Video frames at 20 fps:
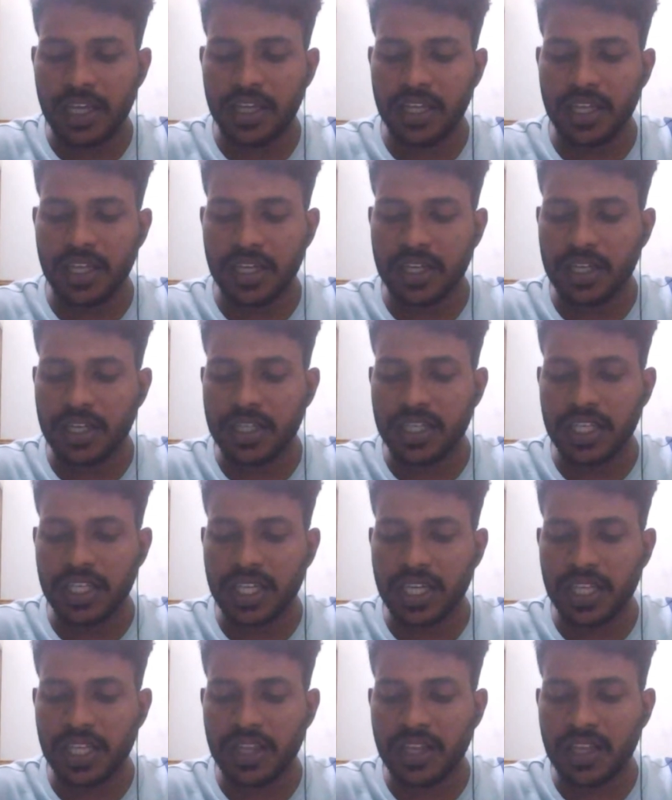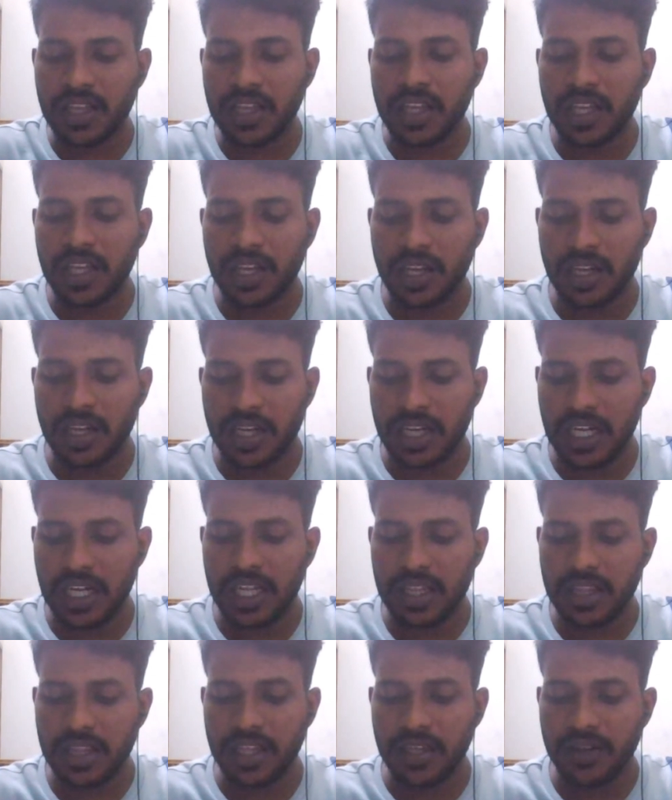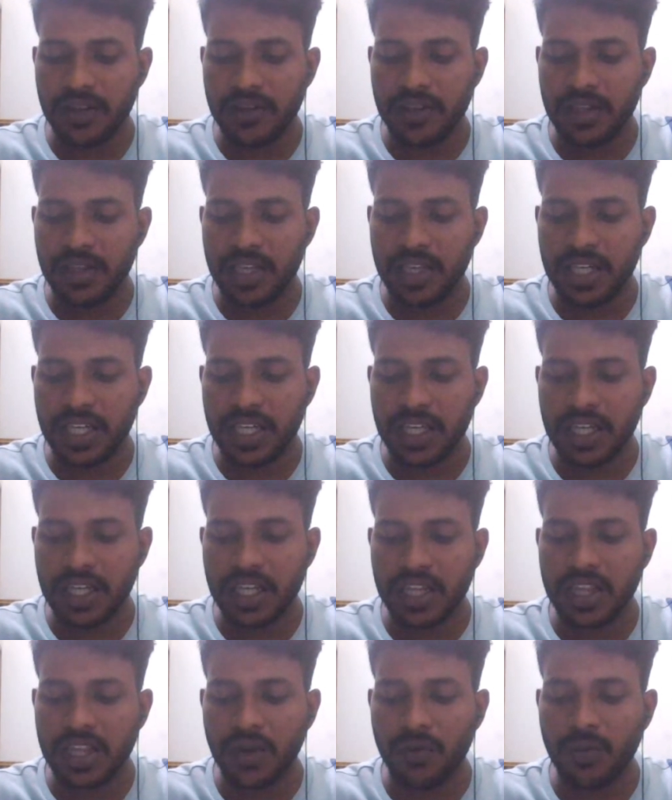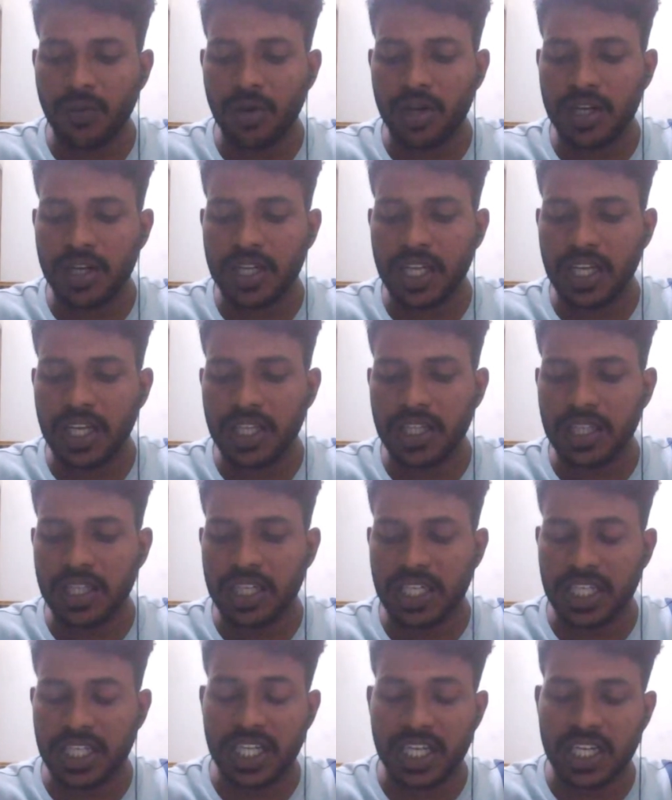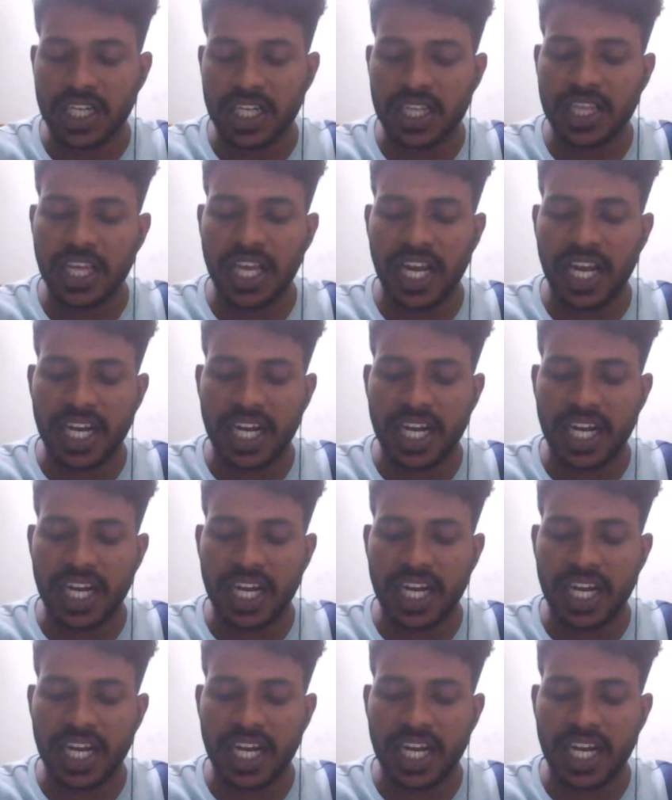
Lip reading: channel length, it will increase the E is equal to V by D.